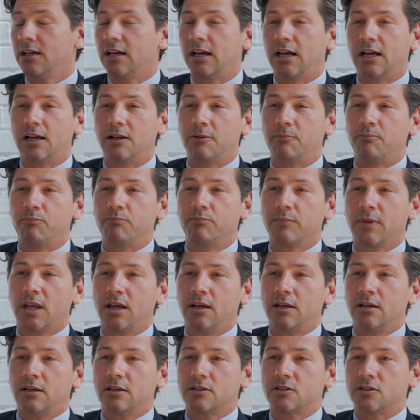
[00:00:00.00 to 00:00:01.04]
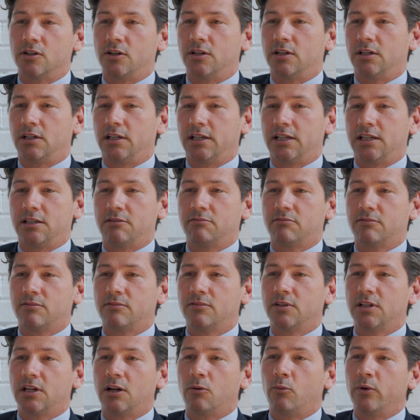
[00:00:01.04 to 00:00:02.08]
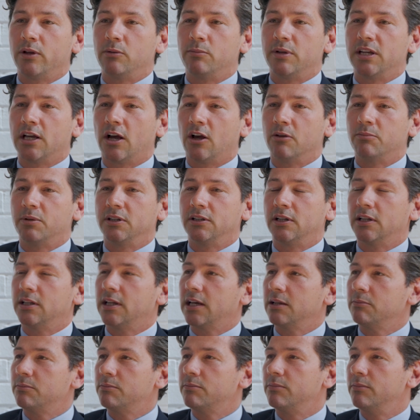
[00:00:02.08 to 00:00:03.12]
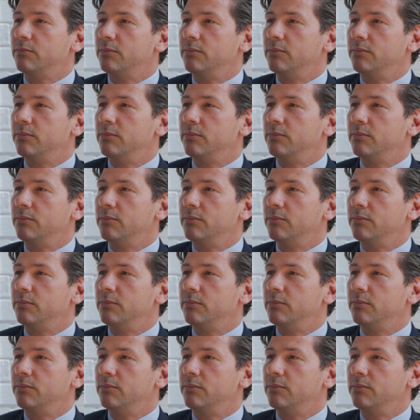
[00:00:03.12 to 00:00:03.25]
Um, certainly, you know, we'd be hoping that they'd